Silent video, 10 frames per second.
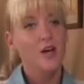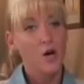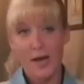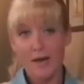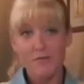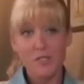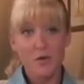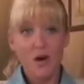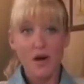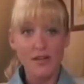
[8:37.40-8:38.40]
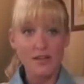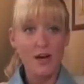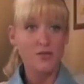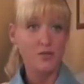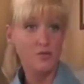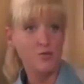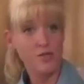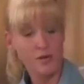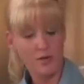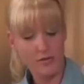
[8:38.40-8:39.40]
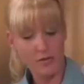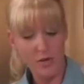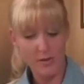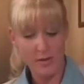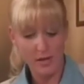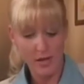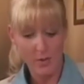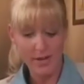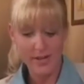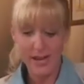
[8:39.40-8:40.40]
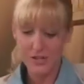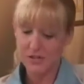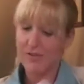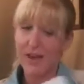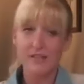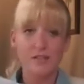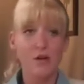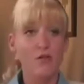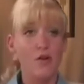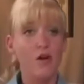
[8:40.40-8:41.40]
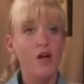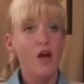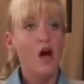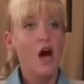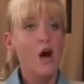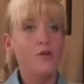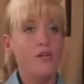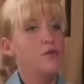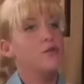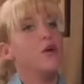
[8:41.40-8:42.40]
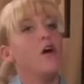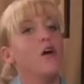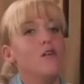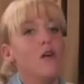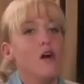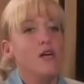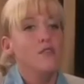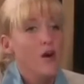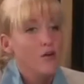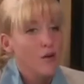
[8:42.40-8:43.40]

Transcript: Okay, so all I need now is your endorsement on this agreement, and we can actually fax it over. I will give you a call. I'll give a call to